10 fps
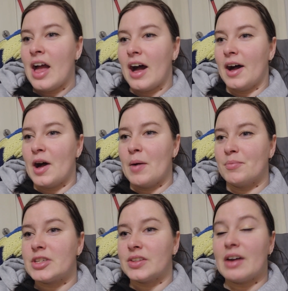Um,
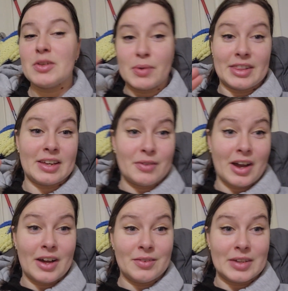so that was one thing we
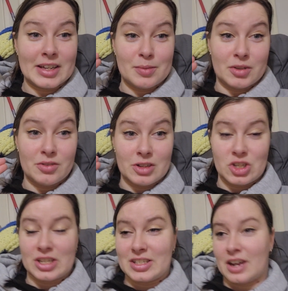got. We got some new
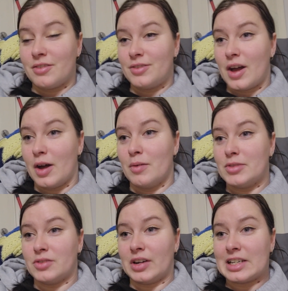fishing stuff, um,
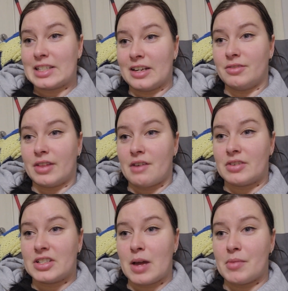so very excited for that
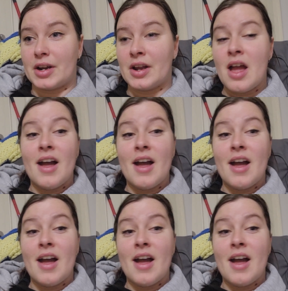for summer.